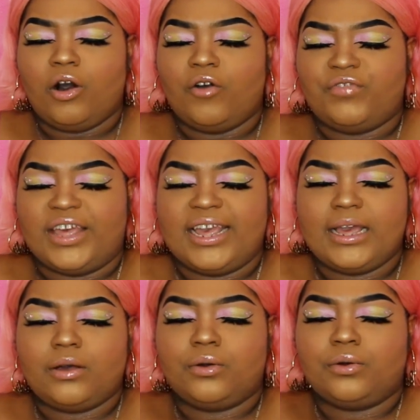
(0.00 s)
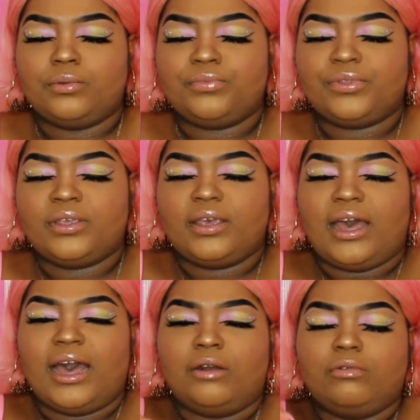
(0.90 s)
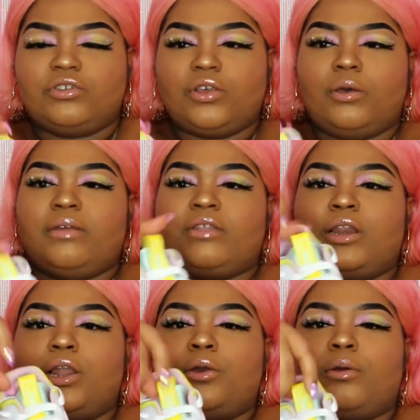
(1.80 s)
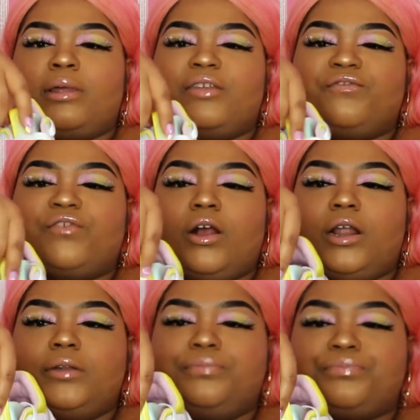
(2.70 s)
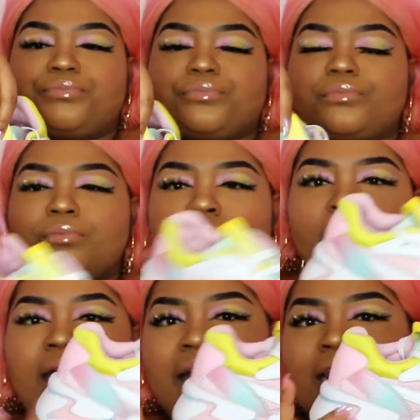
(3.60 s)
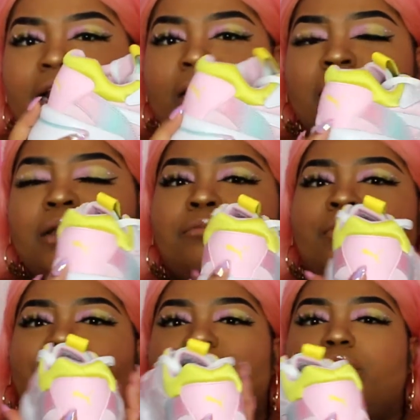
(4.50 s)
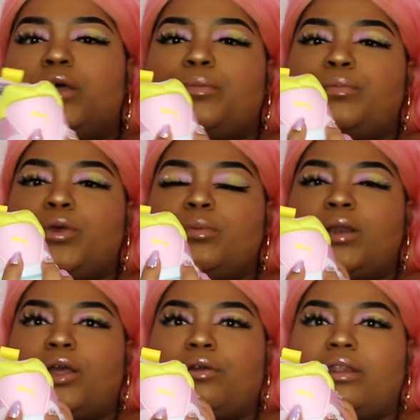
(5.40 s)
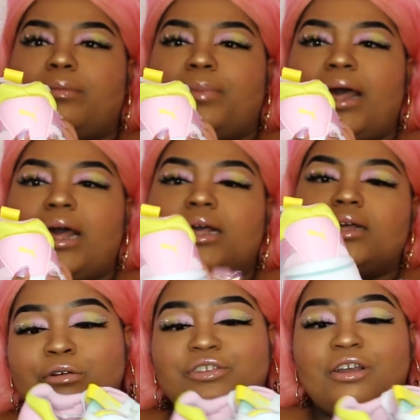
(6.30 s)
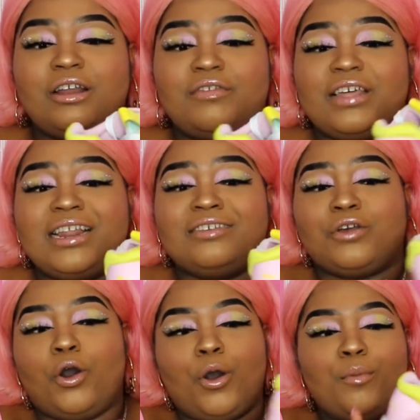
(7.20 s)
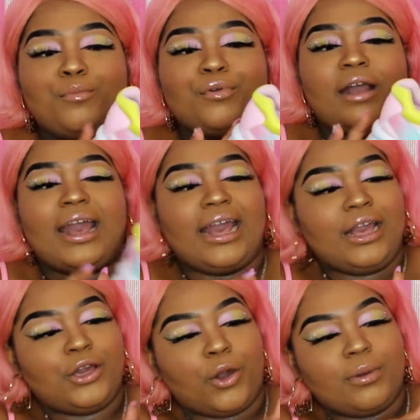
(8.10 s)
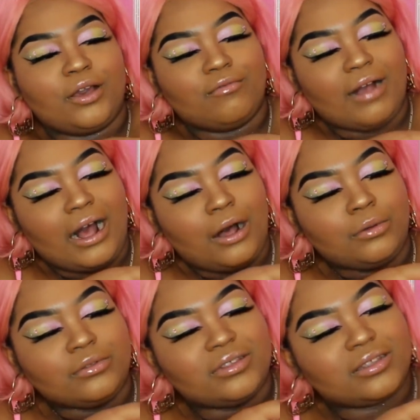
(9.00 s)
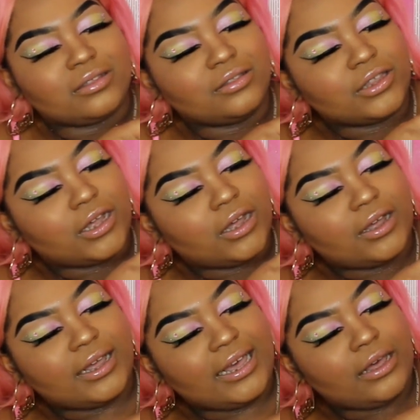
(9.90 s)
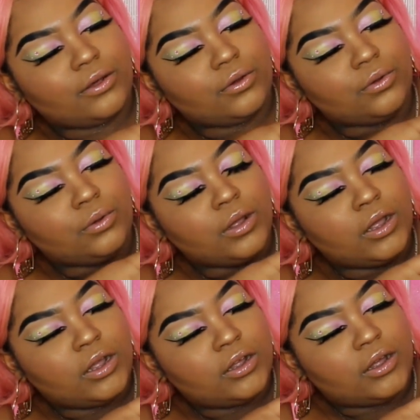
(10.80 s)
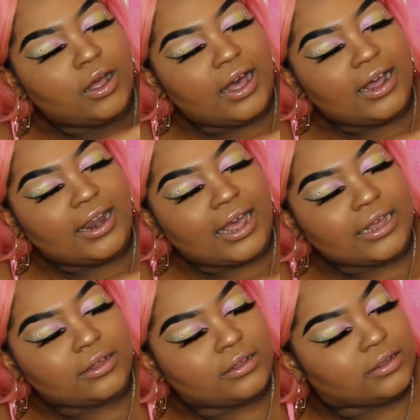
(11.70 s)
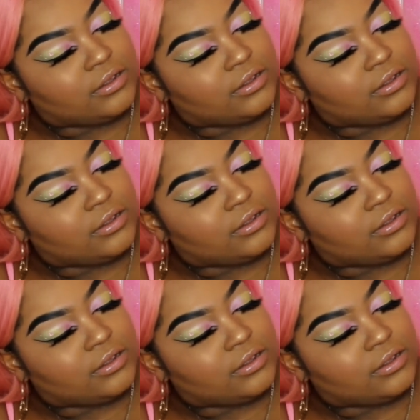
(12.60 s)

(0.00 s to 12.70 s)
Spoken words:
of the heel, and also the logo at the front, and with the Puma logo at the back. Also love that there's an ombre going around the heel, like